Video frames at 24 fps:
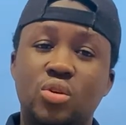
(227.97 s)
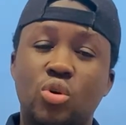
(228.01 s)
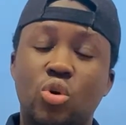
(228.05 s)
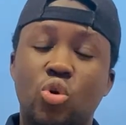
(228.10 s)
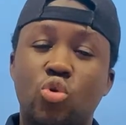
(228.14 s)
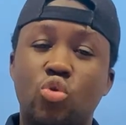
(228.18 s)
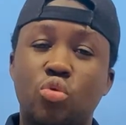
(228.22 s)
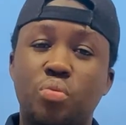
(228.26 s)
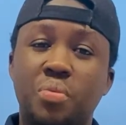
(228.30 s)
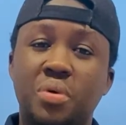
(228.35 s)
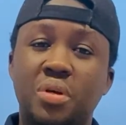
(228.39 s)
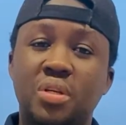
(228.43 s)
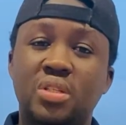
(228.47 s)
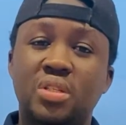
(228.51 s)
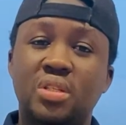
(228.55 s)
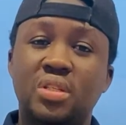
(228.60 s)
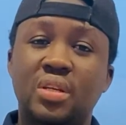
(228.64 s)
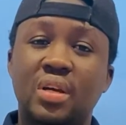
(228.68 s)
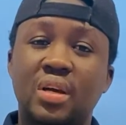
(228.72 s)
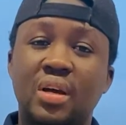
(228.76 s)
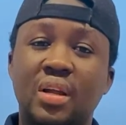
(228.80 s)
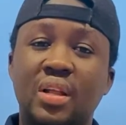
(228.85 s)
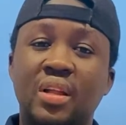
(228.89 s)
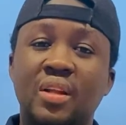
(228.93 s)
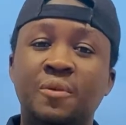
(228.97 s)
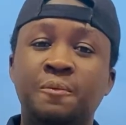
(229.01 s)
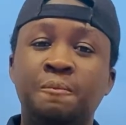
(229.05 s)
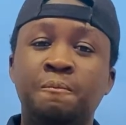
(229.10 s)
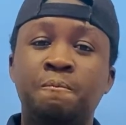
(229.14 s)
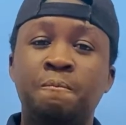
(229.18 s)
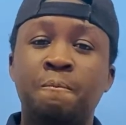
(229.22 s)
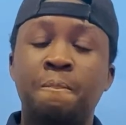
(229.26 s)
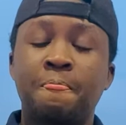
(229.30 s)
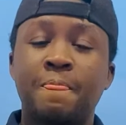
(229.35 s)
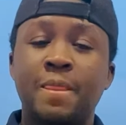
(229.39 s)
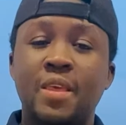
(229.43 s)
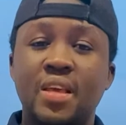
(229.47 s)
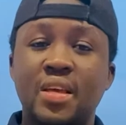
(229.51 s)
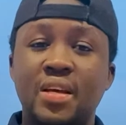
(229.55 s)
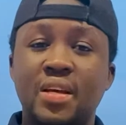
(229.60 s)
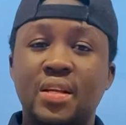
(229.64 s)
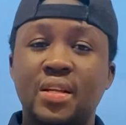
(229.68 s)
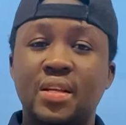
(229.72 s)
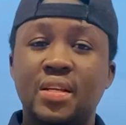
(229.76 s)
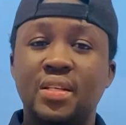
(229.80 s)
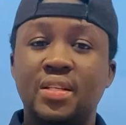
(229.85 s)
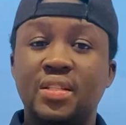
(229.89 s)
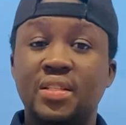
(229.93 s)
occupational
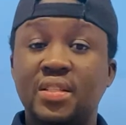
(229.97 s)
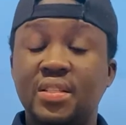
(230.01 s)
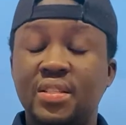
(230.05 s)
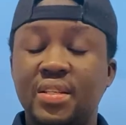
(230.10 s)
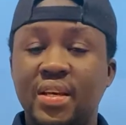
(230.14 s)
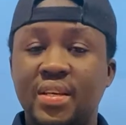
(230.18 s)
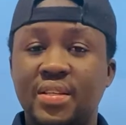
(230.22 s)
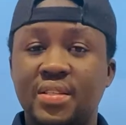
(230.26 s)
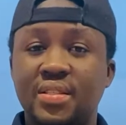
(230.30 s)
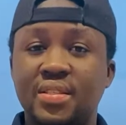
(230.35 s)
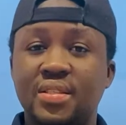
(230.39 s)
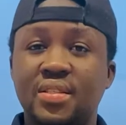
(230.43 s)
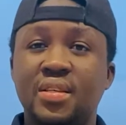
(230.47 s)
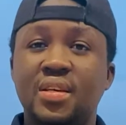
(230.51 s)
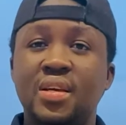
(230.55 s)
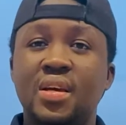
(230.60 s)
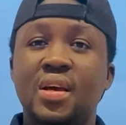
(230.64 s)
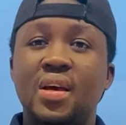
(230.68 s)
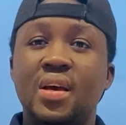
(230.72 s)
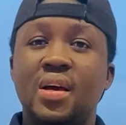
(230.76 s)
English test,